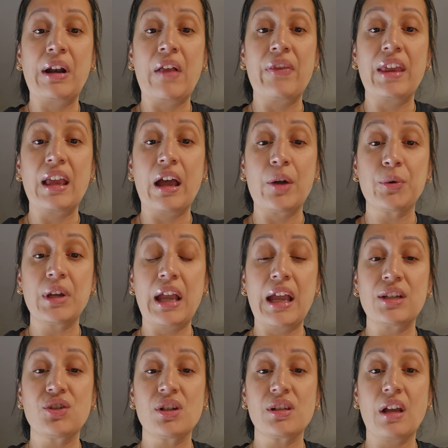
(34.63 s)
on the outer
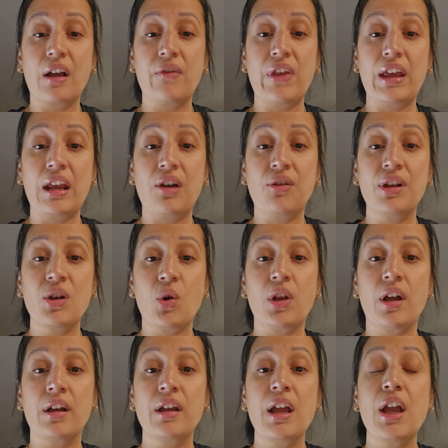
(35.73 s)
edges of that
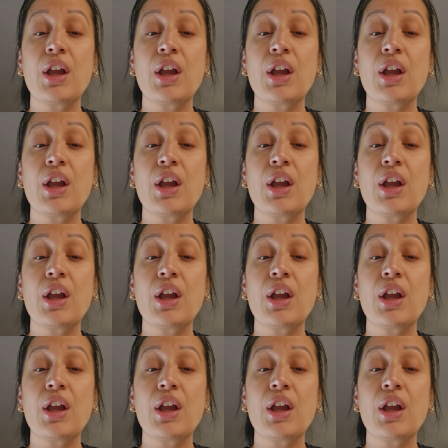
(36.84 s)
areola.